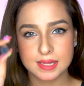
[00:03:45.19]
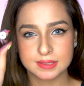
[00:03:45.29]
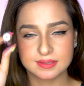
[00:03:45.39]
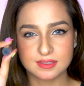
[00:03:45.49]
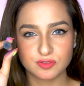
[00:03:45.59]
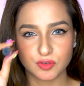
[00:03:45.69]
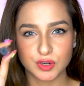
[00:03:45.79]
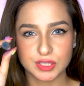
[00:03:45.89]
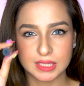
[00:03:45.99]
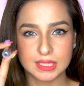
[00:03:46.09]
This is
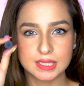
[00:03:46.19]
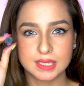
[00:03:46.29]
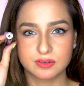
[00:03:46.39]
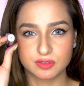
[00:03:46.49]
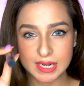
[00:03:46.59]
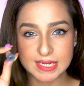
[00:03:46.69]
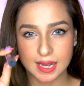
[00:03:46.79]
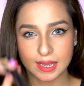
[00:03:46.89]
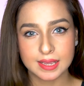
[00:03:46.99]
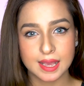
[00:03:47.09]
for the right
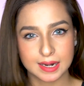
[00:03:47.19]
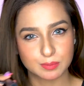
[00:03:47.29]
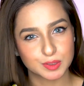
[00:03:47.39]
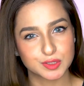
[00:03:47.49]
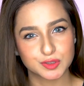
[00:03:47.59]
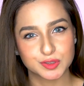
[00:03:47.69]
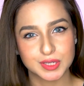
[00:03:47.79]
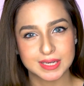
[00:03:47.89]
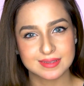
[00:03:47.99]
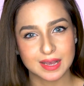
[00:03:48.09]
eye, and I'm going to show you
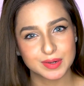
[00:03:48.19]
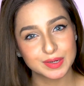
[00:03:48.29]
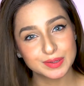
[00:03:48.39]
guys how it